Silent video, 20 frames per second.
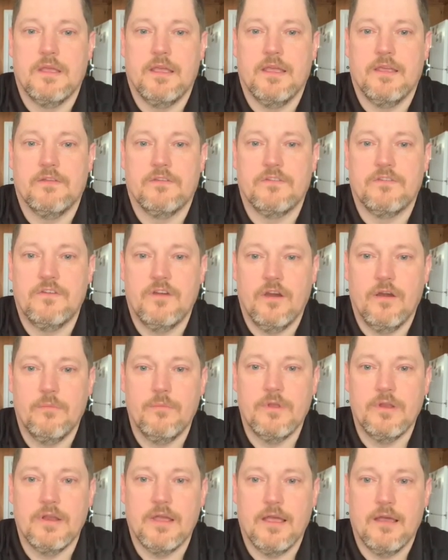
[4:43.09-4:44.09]
As
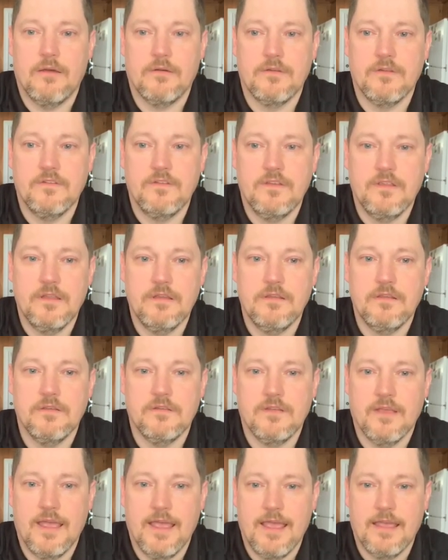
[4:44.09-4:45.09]
chairman, I'll continue
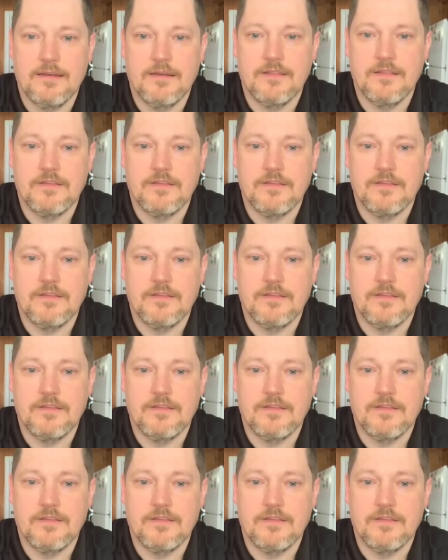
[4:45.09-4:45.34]
to act